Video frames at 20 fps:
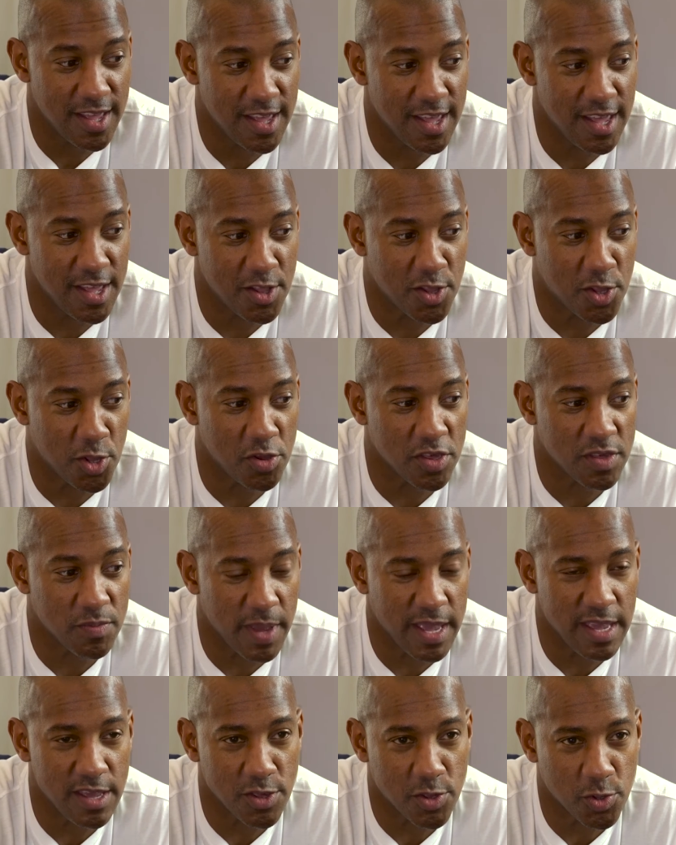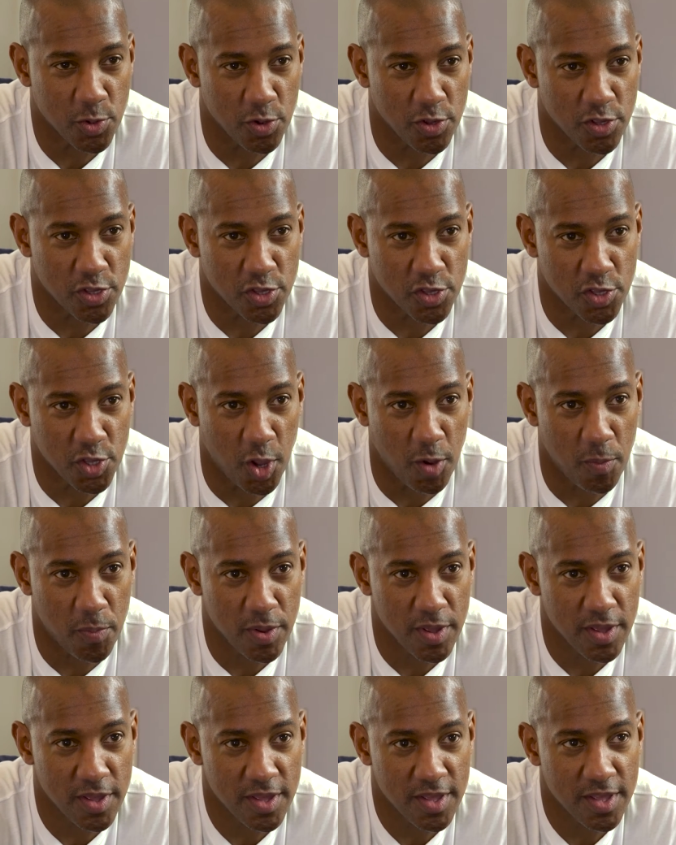It does make you sort of stop
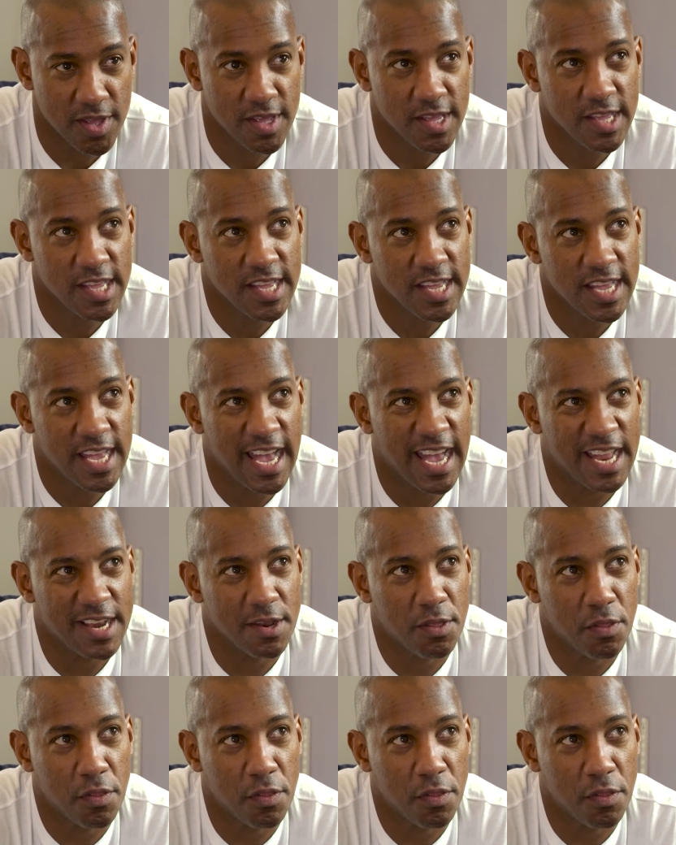and